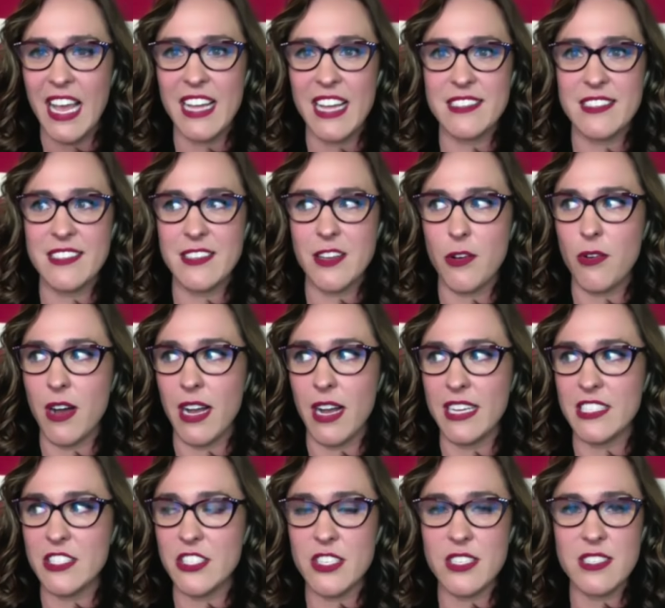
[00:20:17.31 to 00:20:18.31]
And so
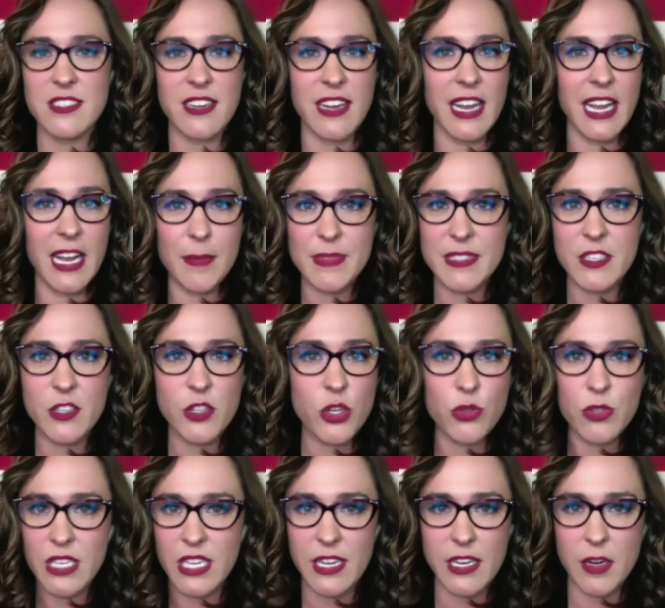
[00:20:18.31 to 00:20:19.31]
it's just
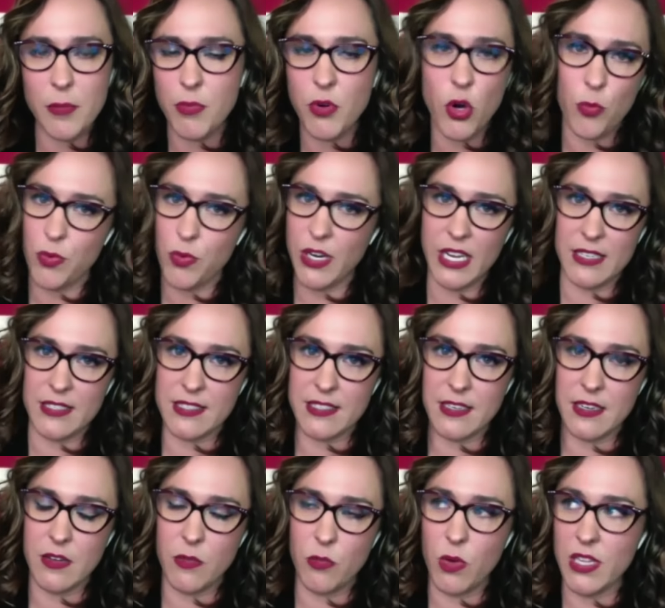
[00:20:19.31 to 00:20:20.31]
absolutely
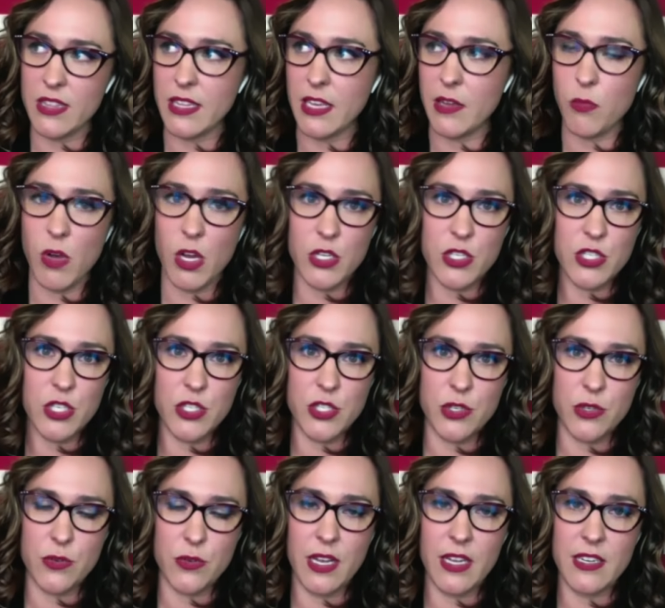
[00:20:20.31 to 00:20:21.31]
inappropriate what they want to
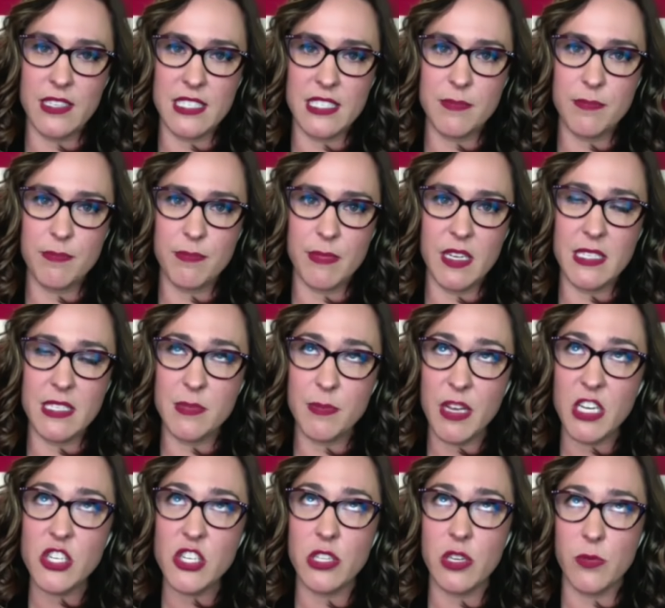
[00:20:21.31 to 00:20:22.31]
do, and this,
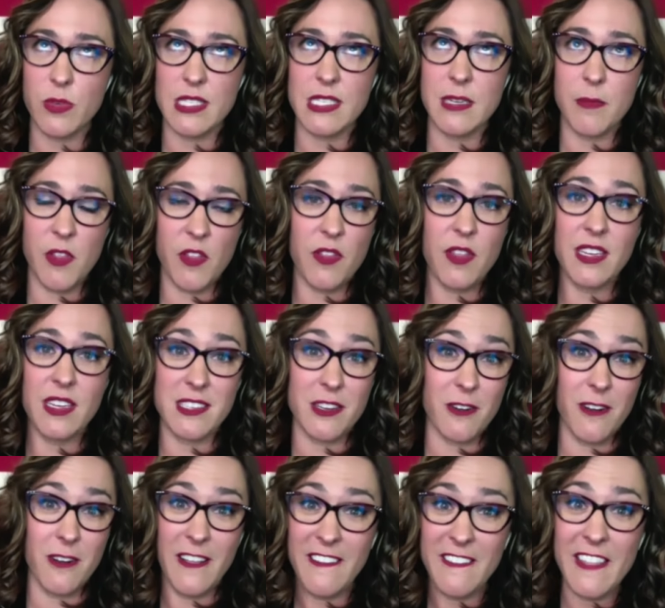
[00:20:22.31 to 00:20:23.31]
especially with some of the things
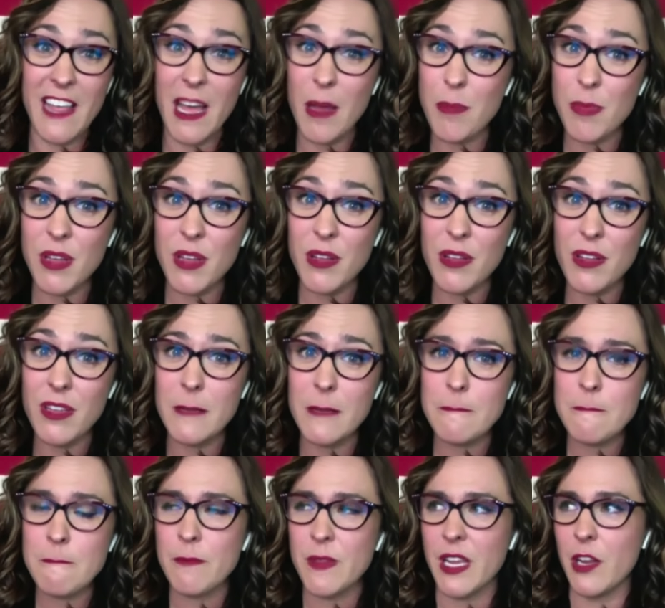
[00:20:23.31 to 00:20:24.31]
that are in that bill
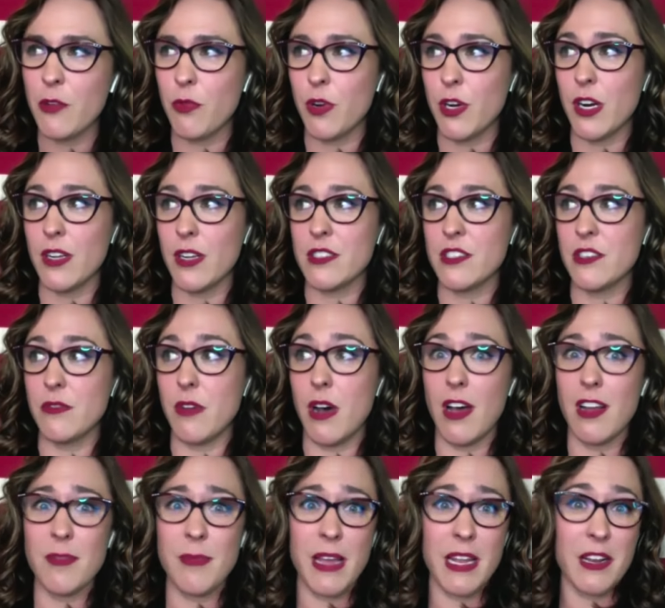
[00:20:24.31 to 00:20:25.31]
in regards to
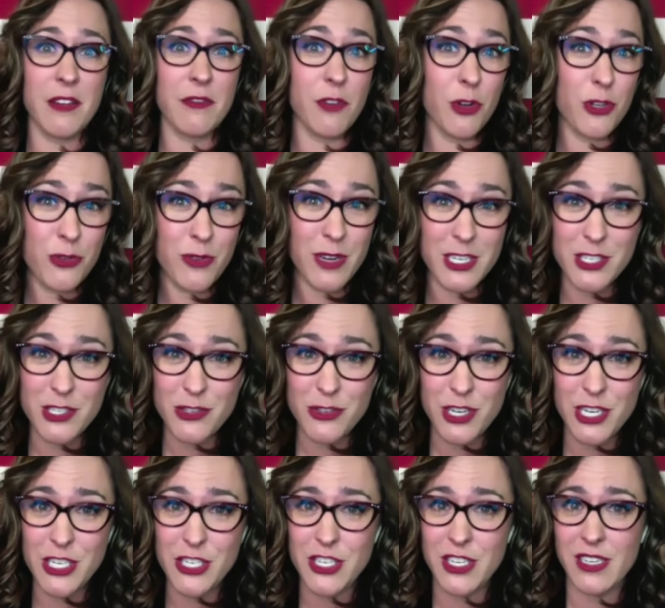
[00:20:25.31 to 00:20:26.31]
automatic voter
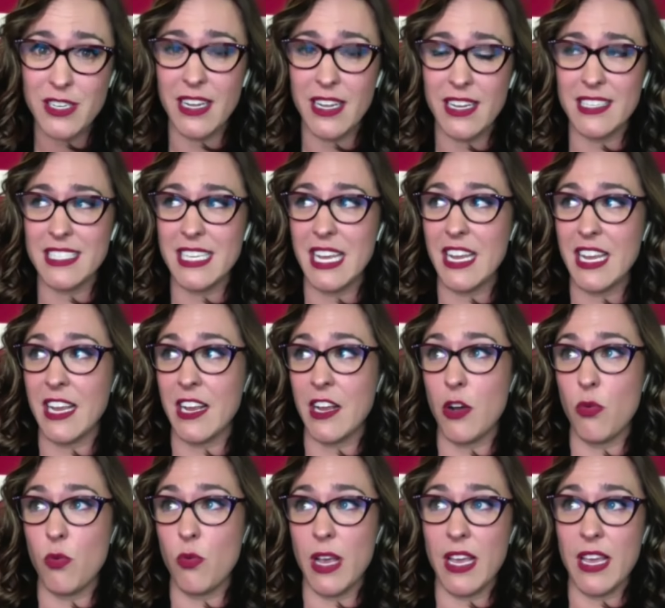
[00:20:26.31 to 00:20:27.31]
registration and
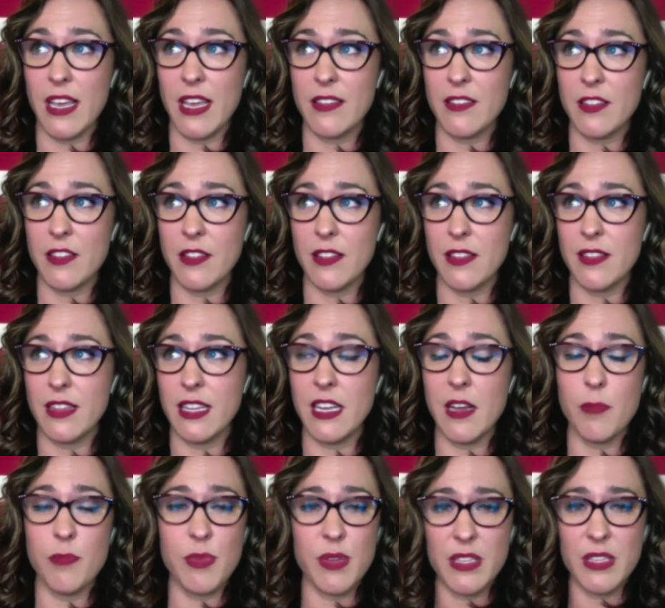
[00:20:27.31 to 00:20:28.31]
taking away
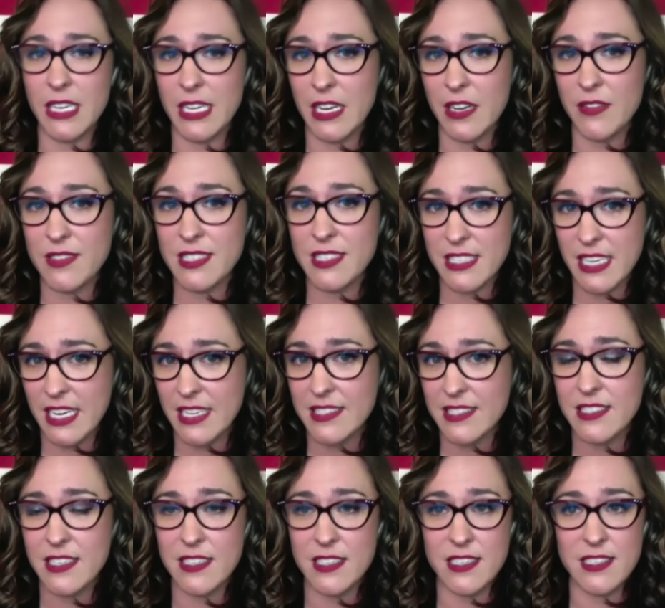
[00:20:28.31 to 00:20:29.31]
the ability of
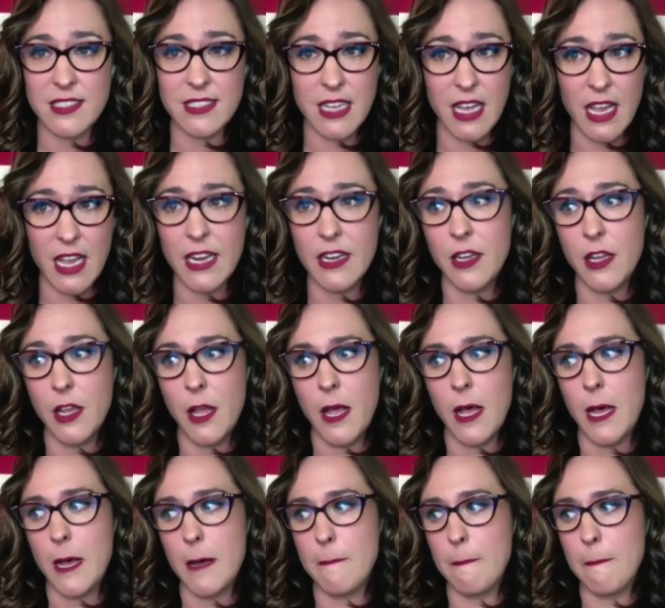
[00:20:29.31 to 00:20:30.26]
states to decide